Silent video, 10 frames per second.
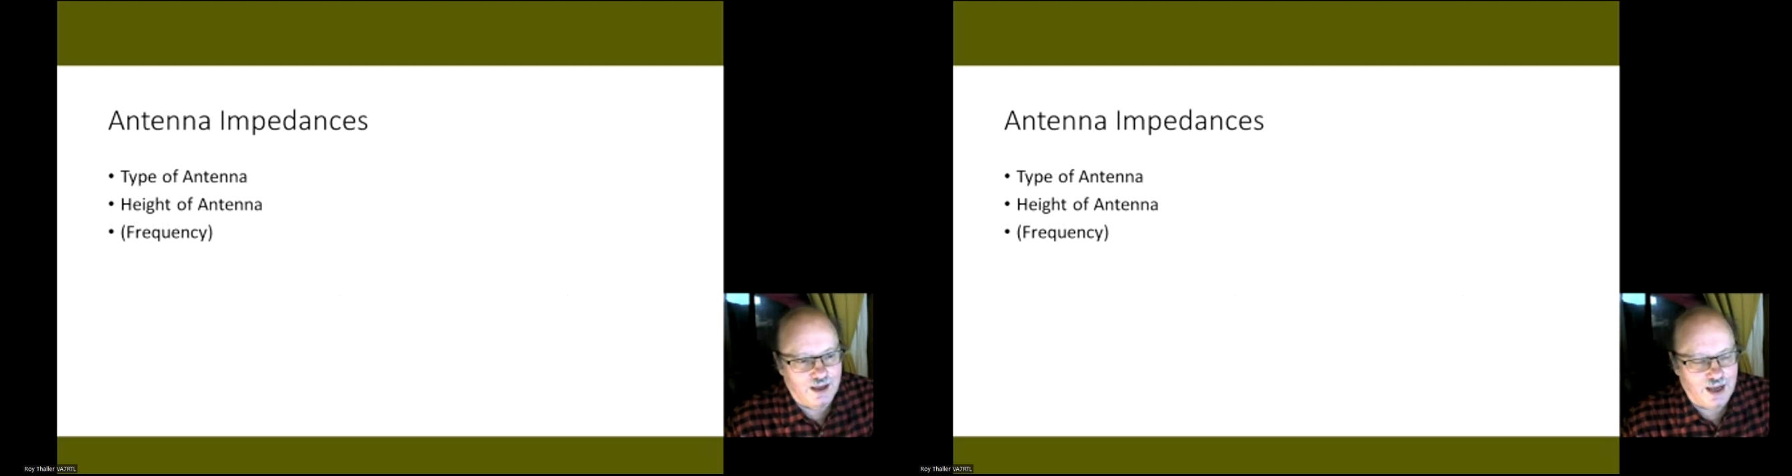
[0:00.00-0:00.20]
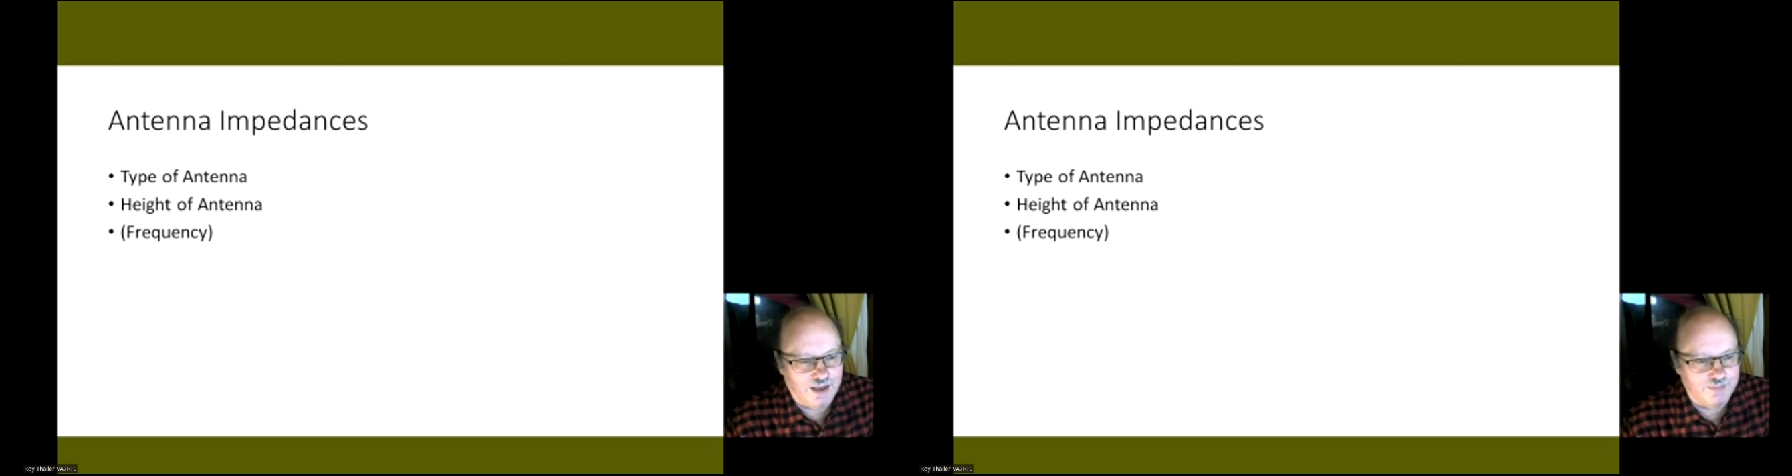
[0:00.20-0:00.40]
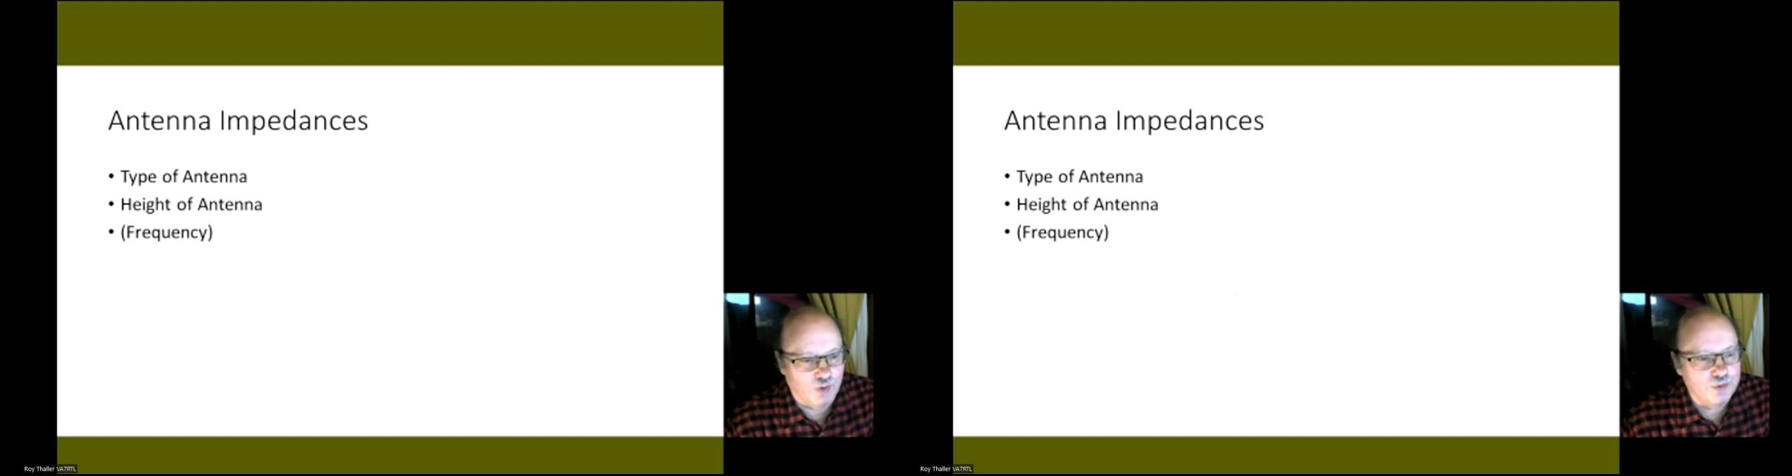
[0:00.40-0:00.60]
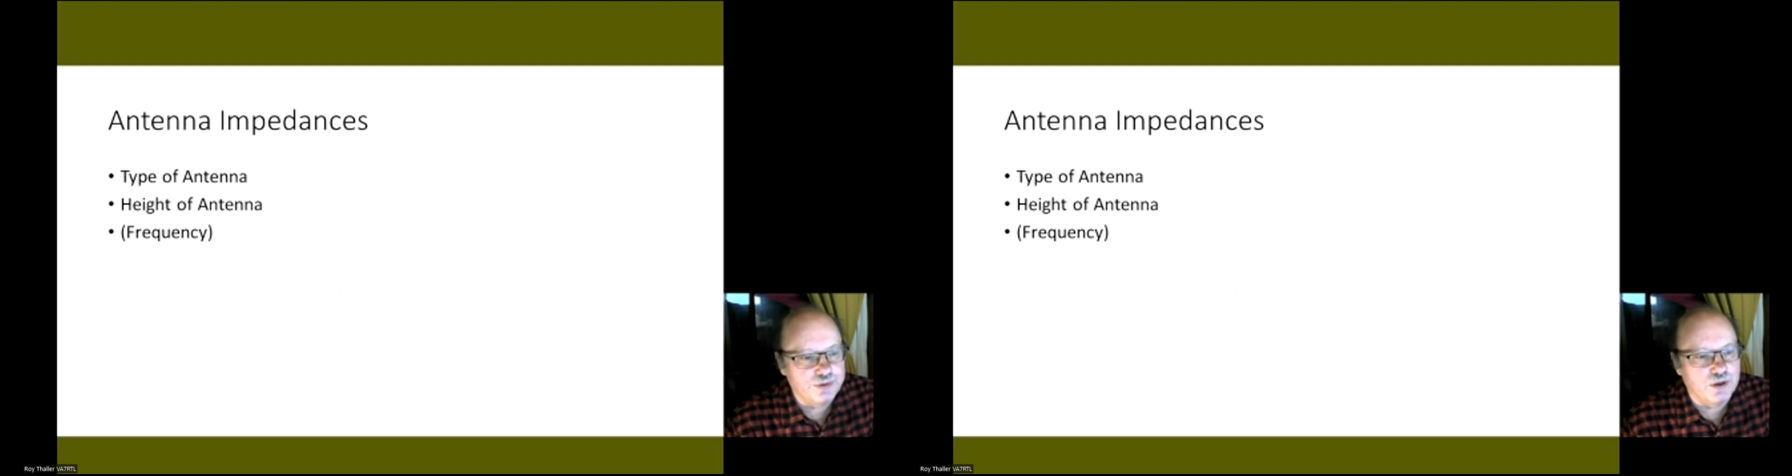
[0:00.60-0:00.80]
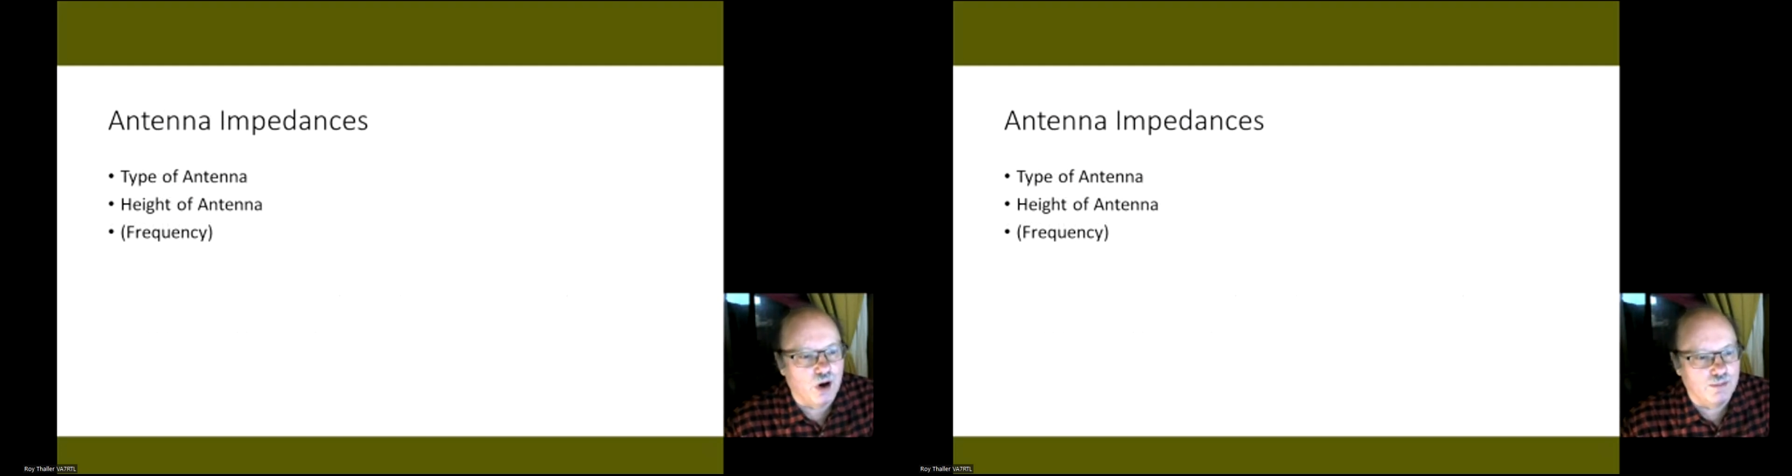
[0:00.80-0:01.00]
and
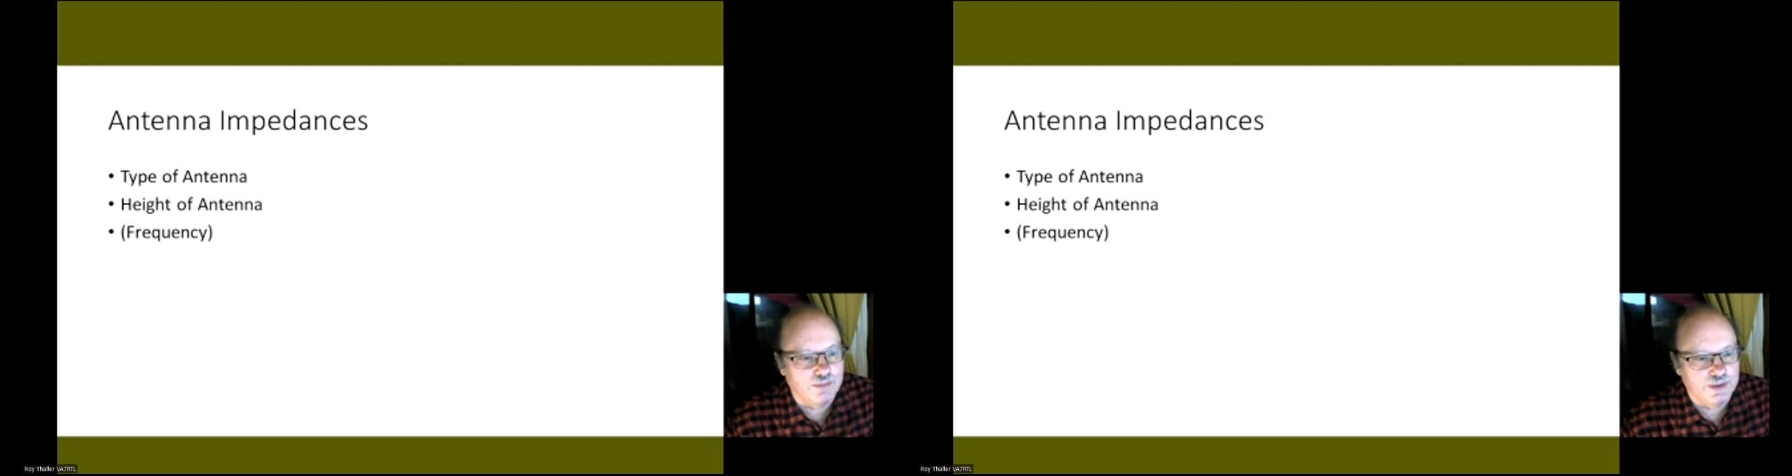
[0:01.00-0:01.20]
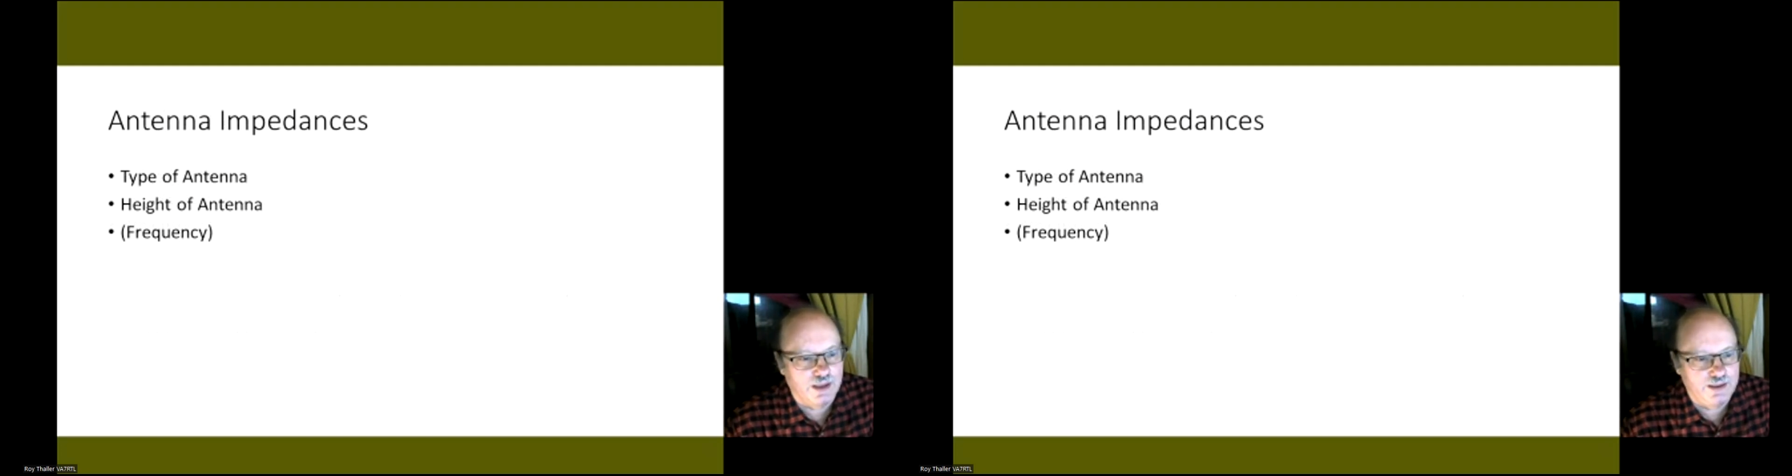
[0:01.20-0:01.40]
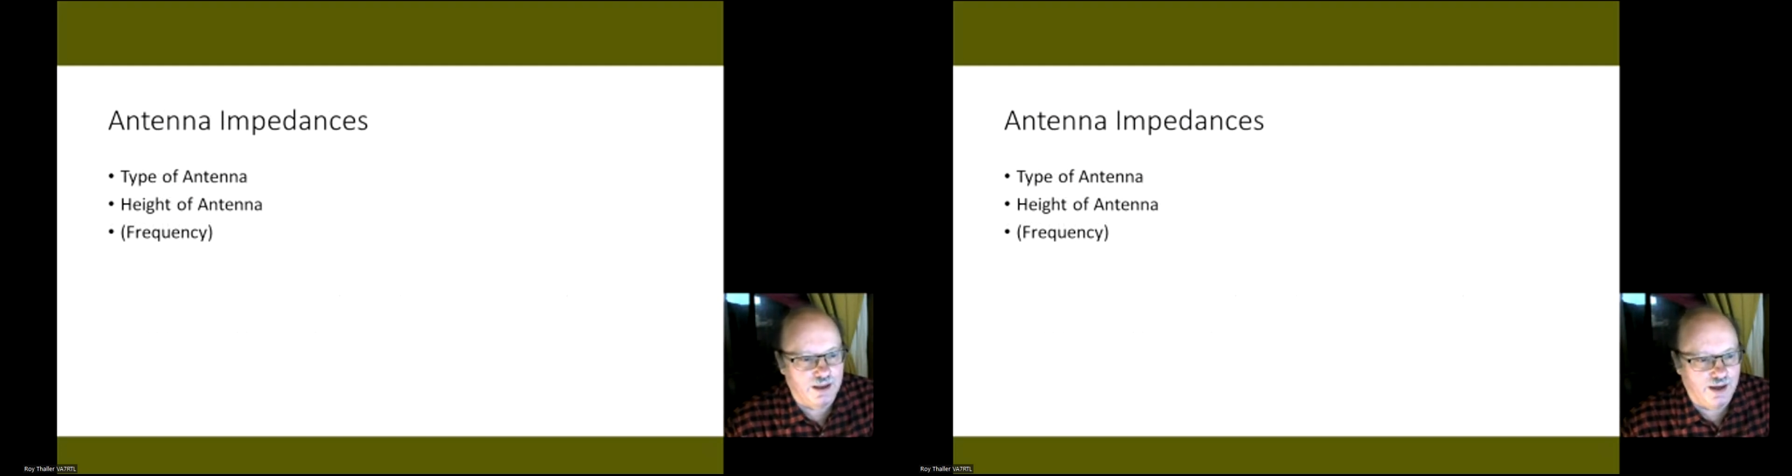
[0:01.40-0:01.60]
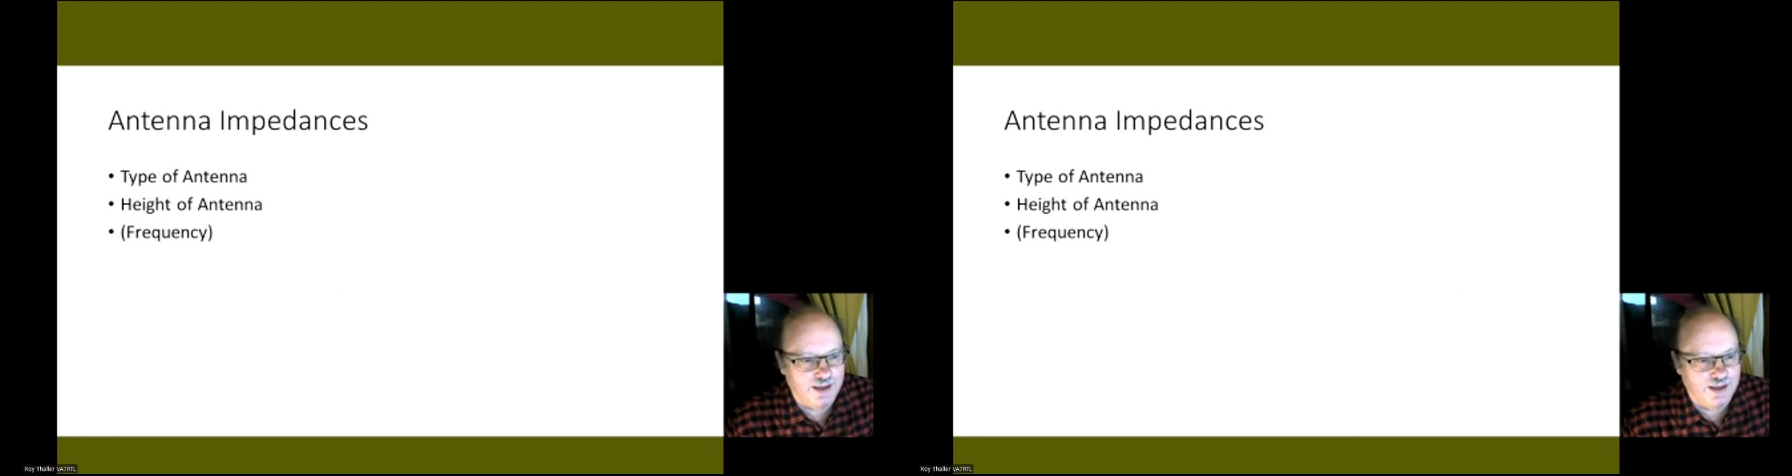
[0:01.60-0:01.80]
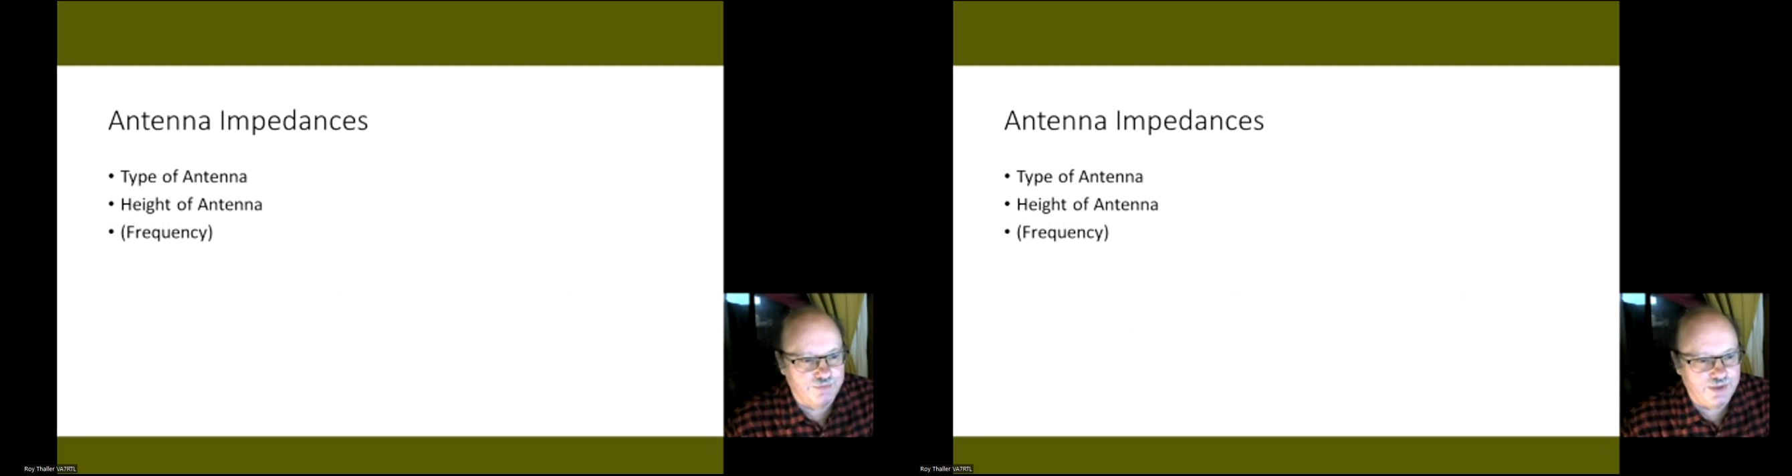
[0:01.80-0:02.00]
most commonly the height of